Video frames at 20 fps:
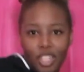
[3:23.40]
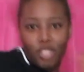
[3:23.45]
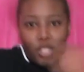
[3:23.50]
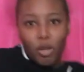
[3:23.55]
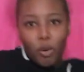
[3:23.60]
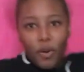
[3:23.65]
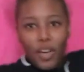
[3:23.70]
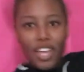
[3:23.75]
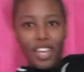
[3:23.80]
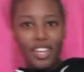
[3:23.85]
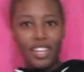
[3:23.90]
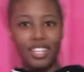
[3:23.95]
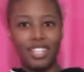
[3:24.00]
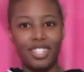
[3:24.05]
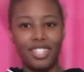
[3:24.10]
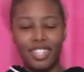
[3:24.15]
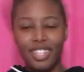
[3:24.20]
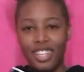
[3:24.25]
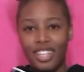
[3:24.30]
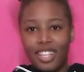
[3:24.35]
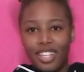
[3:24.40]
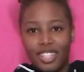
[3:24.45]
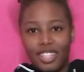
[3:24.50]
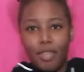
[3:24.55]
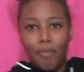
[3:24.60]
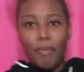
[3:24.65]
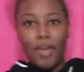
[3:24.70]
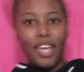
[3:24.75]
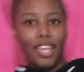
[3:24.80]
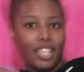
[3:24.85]
twist
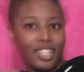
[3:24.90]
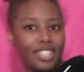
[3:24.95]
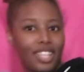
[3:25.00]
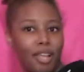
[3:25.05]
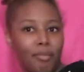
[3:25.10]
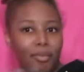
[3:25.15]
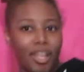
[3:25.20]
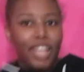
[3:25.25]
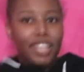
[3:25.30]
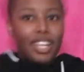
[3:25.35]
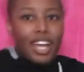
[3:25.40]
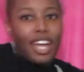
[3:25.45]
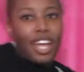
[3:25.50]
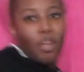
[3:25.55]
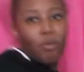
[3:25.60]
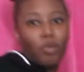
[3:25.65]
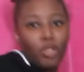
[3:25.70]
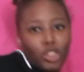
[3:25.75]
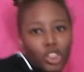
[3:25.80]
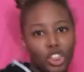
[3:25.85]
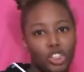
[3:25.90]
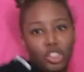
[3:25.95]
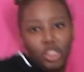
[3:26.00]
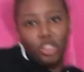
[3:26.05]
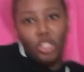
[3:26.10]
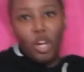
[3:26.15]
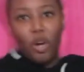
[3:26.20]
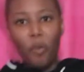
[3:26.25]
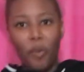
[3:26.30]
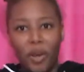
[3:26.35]
to make it seem like that ain't what you're
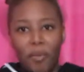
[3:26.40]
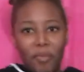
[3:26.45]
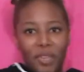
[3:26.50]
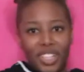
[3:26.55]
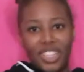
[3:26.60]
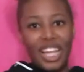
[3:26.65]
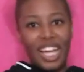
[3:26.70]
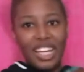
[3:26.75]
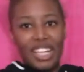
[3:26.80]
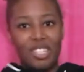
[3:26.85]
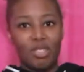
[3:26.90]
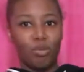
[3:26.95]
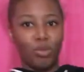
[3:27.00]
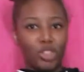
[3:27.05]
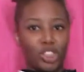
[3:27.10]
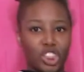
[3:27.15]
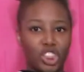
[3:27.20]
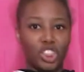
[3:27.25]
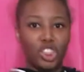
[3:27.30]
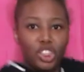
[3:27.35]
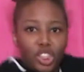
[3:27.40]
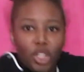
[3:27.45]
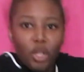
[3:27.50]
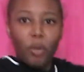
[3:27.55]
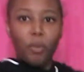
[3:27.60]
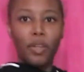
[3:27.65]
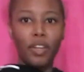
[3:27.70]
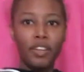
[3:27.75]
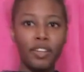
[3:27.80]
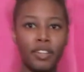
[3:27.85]
doing, but that is what you're
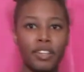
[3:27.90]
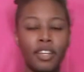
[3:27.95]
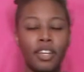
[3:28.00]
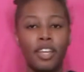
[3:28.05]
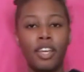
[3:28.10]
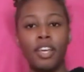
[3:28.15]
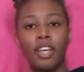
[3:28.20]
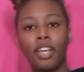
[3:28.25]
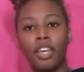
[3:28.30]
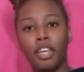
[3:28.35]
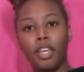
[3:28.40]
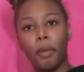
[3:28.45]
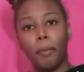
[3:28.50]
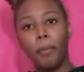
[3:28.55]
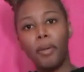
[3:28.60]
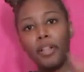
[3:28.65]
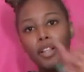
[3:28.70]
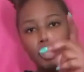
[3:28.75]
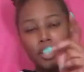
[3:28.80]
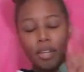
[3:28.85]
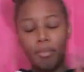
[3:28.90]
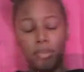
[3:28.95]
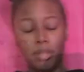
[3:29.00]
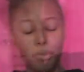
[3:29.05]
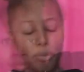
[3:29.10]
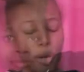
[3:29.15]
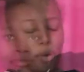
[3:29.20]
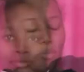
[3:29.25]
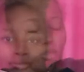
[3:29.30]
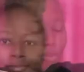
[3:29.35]
doing. You're pulling up the
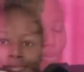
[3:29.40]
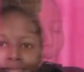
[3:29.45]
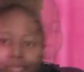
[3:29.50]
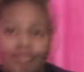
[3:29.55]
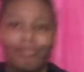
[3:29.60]
motor.